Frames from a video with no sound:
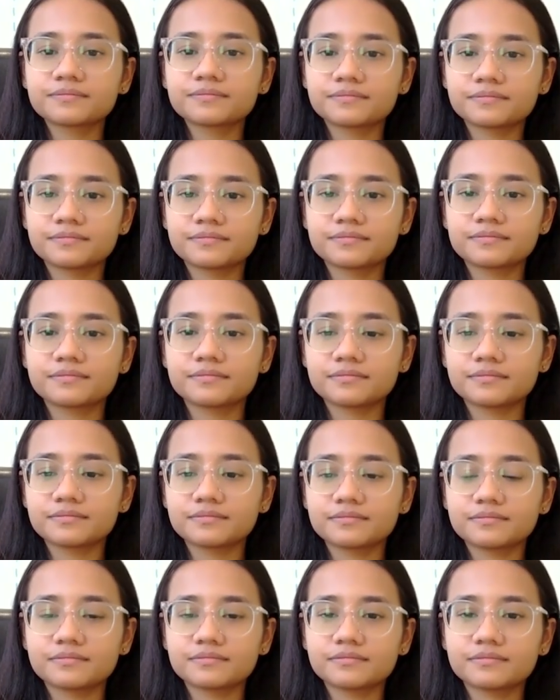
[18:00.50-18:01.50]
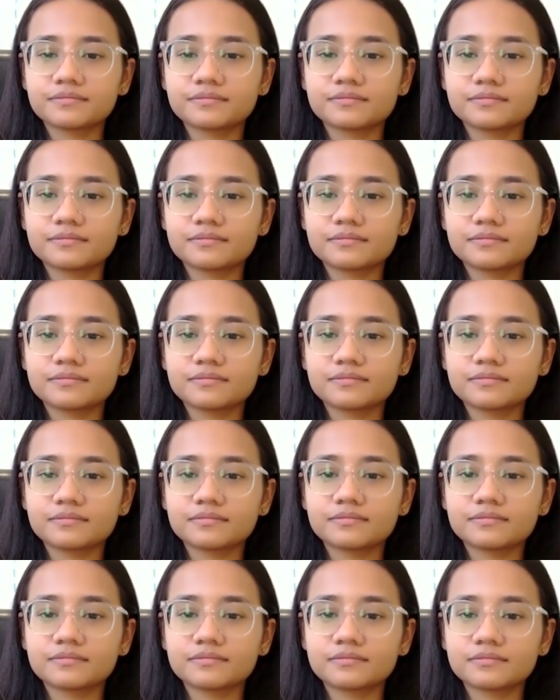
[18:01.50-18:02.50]

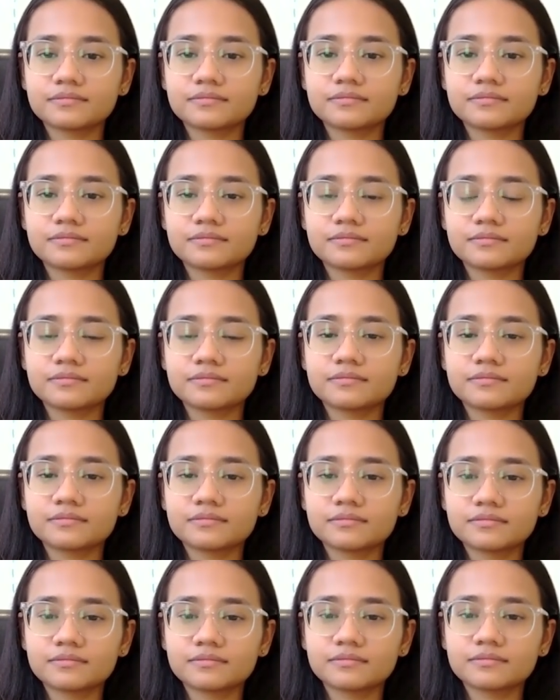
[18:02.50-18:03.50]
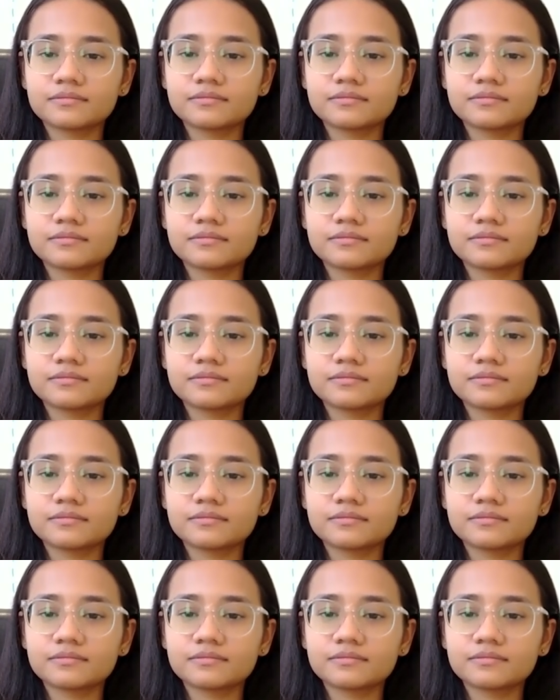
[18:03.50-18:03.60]
This person isn't speaking.